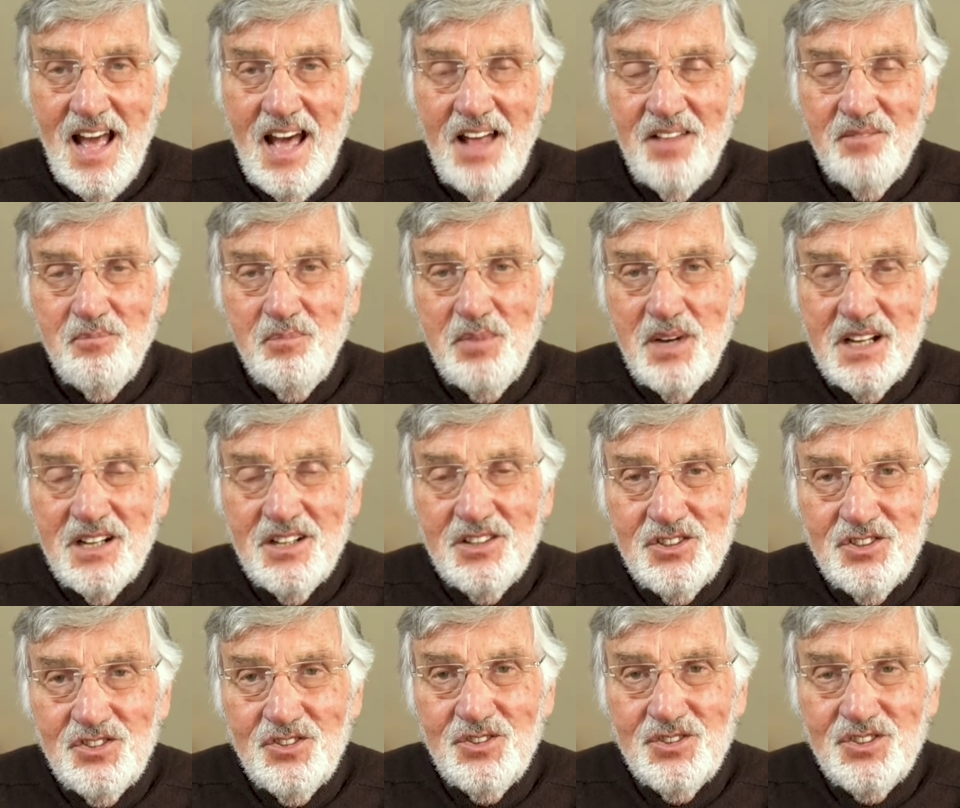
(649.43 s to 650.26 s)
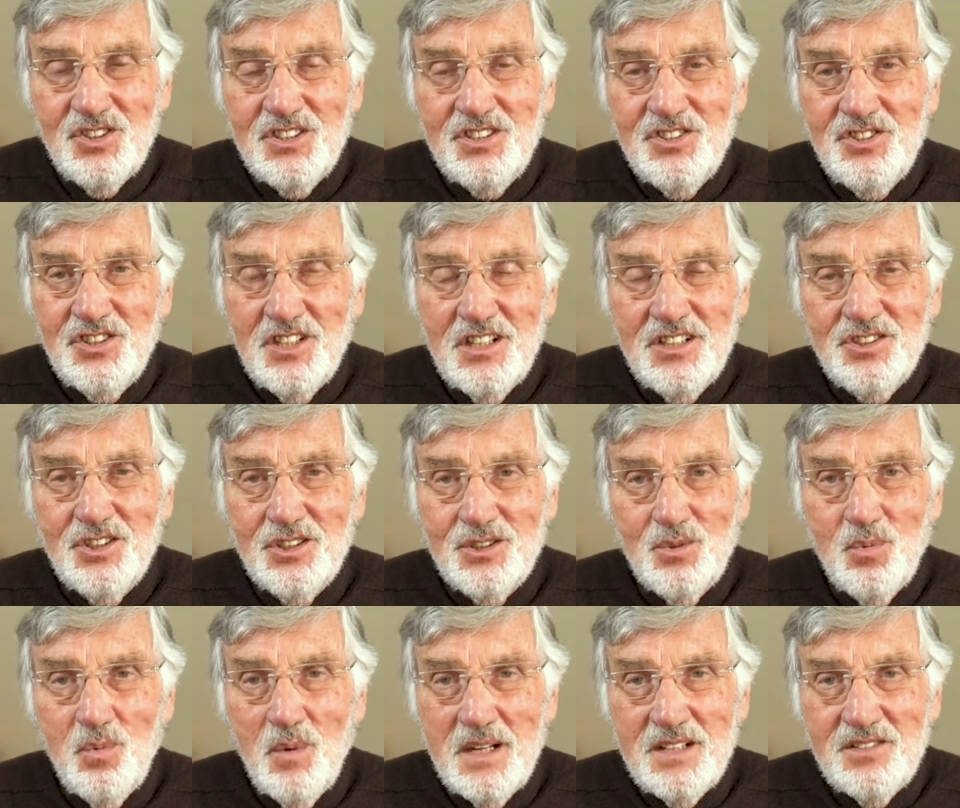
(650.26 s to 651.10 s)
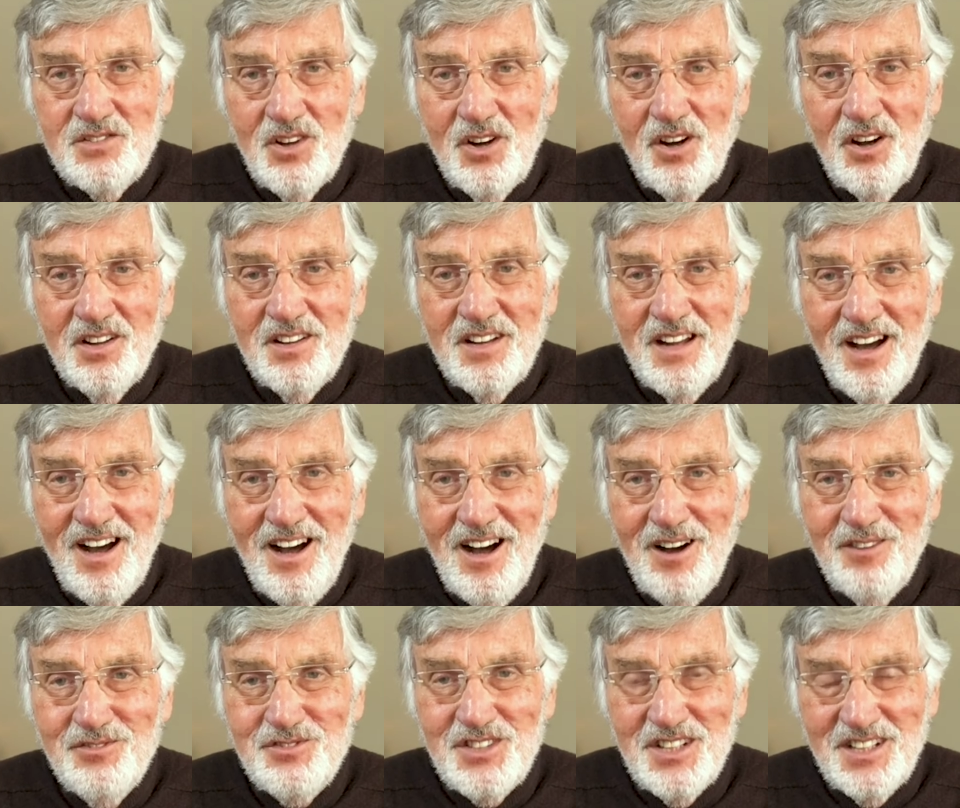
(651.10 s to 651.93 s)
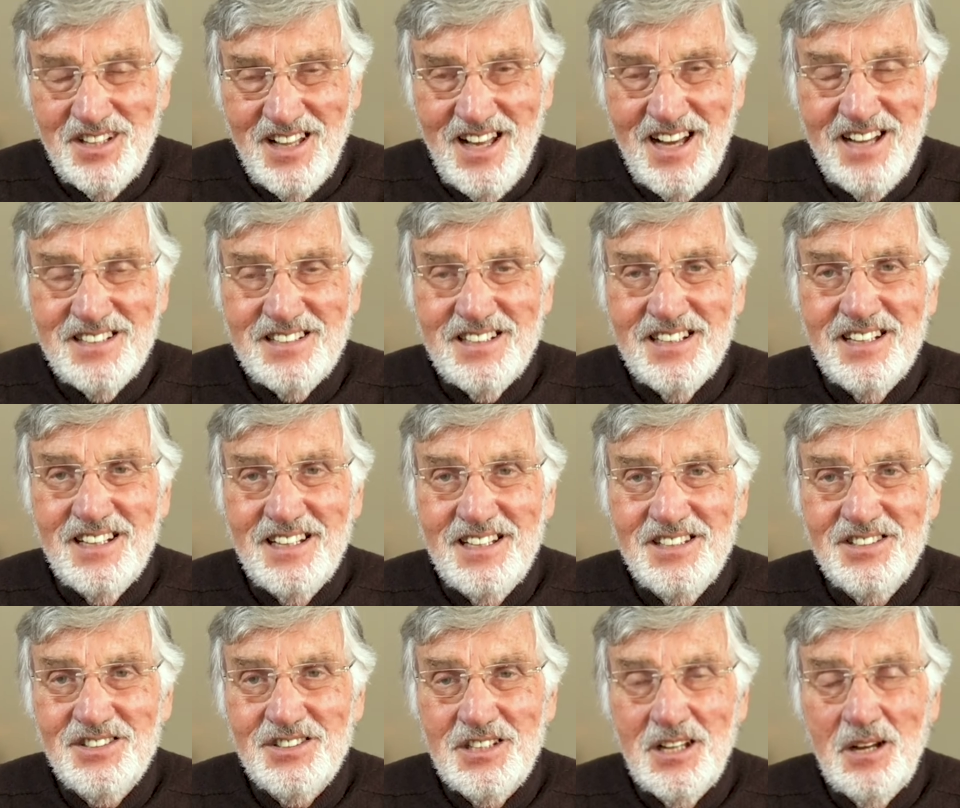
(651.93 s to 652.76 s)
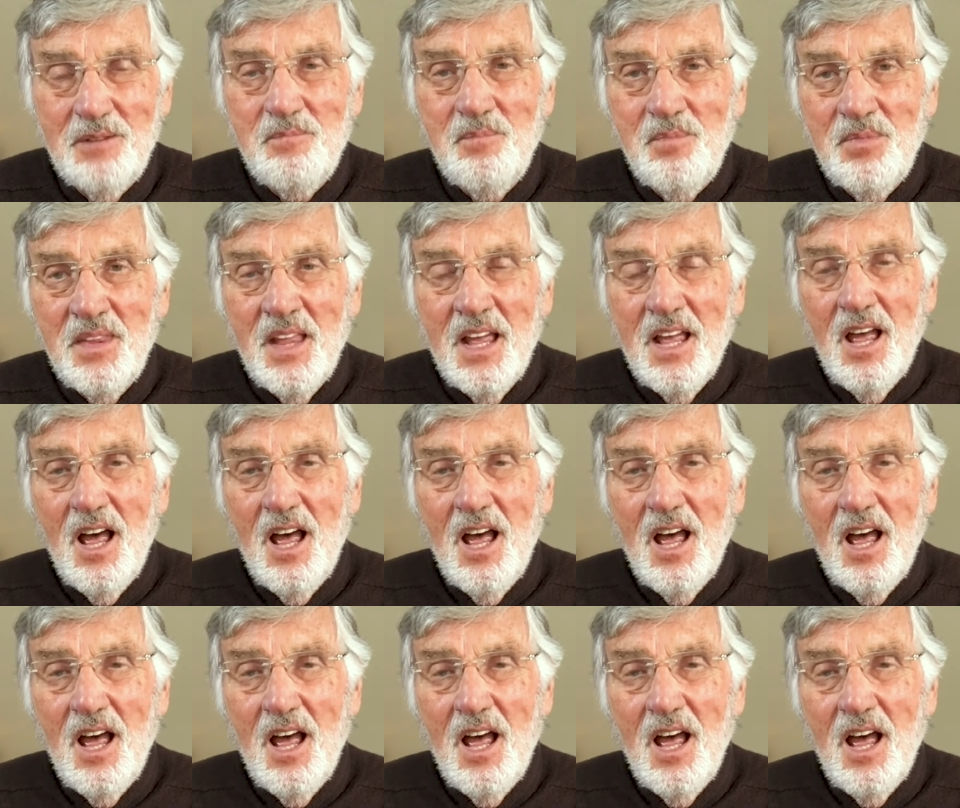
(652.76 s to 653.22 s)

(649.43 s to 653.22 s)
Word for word: And because you see, Jesus went on after that and he said,